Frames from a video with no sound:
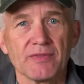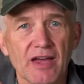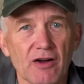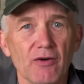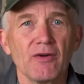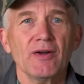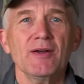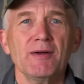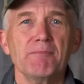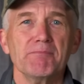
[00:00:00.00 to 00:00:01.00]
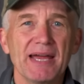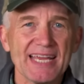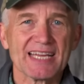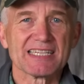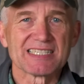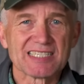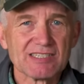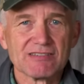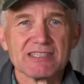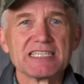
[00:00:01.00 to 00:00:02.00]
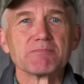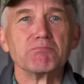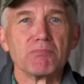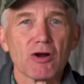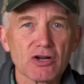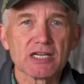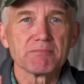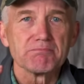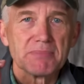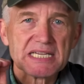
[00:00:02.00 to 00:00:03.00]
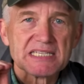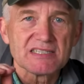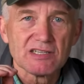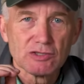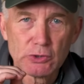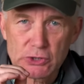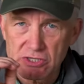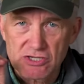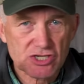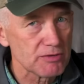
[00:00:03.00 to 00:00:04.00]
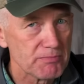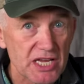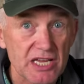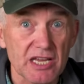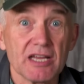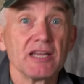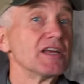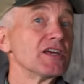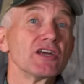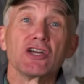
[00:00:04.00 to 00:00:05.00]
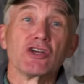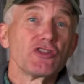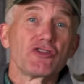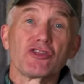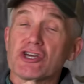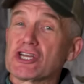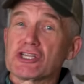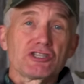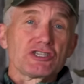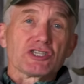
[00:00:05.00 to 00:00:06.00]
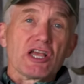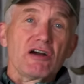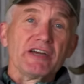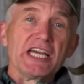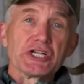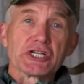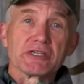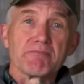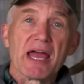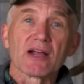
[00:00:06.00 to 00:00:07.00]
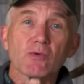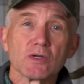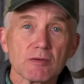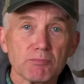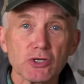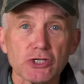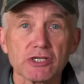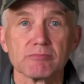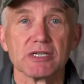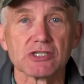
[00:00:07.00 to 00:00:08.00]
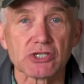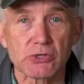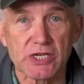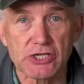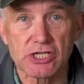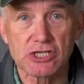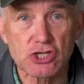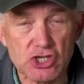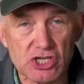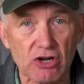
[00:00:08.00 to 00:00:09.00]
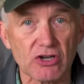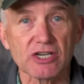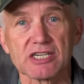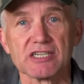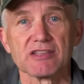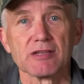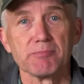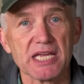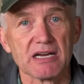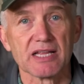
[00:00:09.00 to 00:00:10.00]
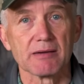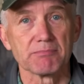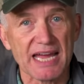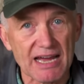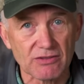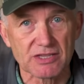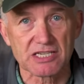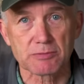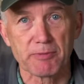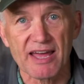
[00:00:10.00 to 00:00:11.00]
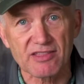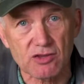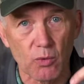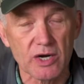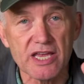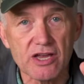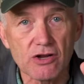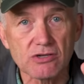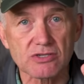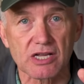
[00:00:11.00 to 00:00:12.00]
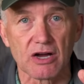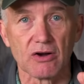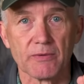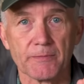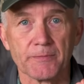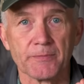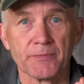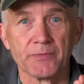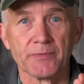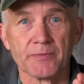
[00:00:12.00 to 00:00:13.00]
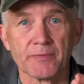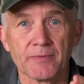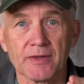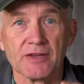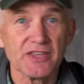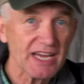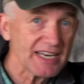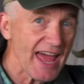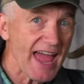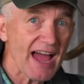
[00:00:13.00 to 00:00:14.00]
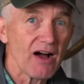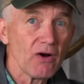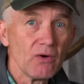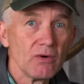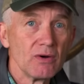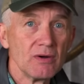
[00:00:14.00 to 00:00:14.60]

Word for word: Now, many consider these market-based solutions to be the, the salvation back when the Bush administration started the BLM down this path 20 years ago. Yet now,